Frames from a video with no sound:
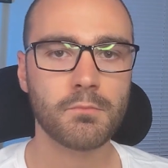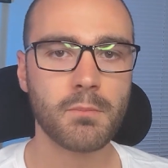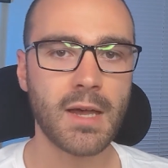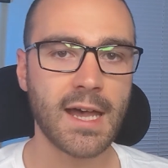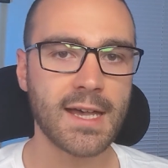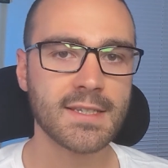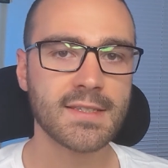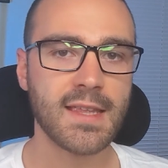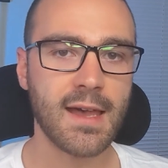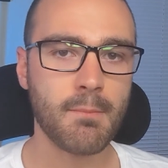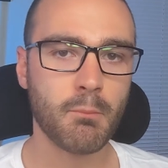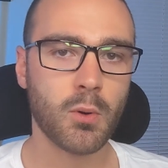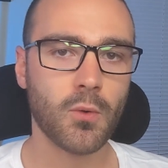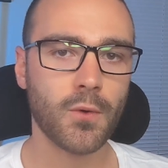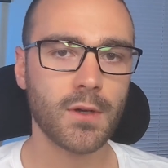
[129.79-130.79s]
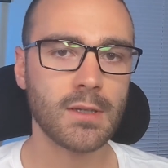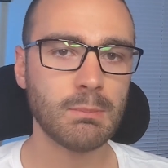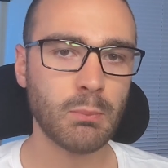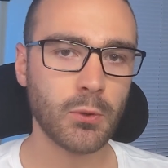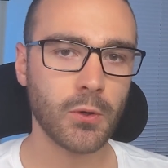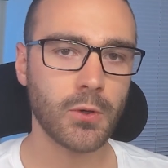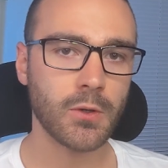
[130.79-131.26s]
Past that
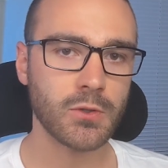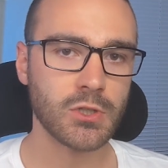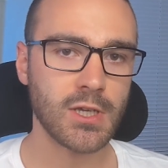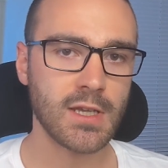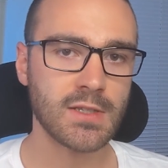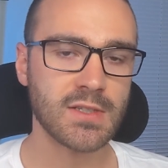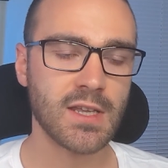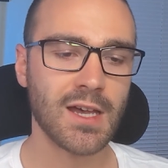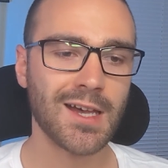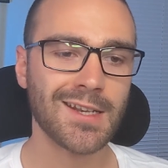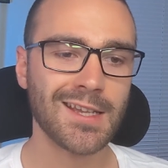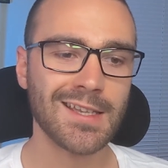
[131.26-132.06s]
point, protojson